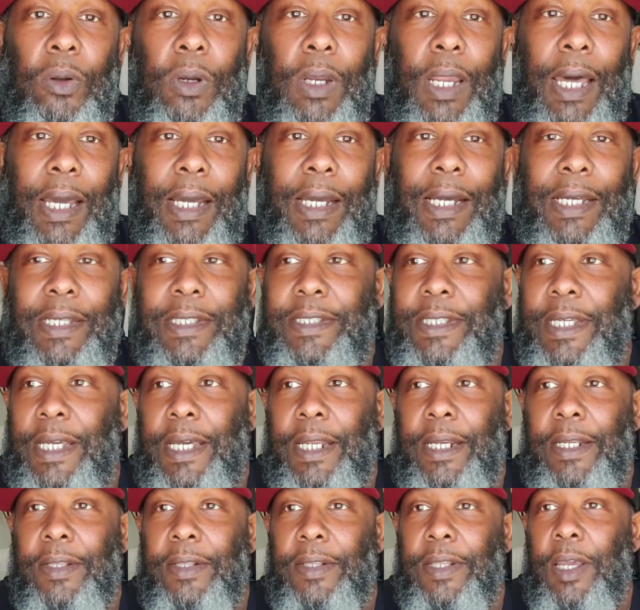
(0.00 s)
Like I
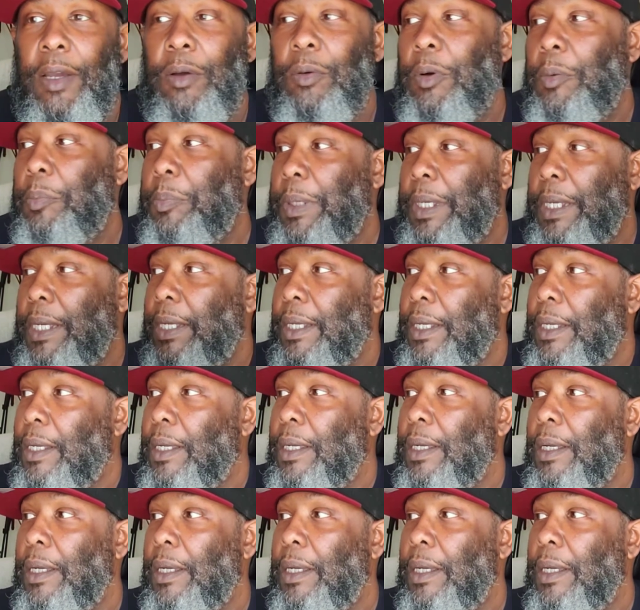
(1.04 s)
said, they would be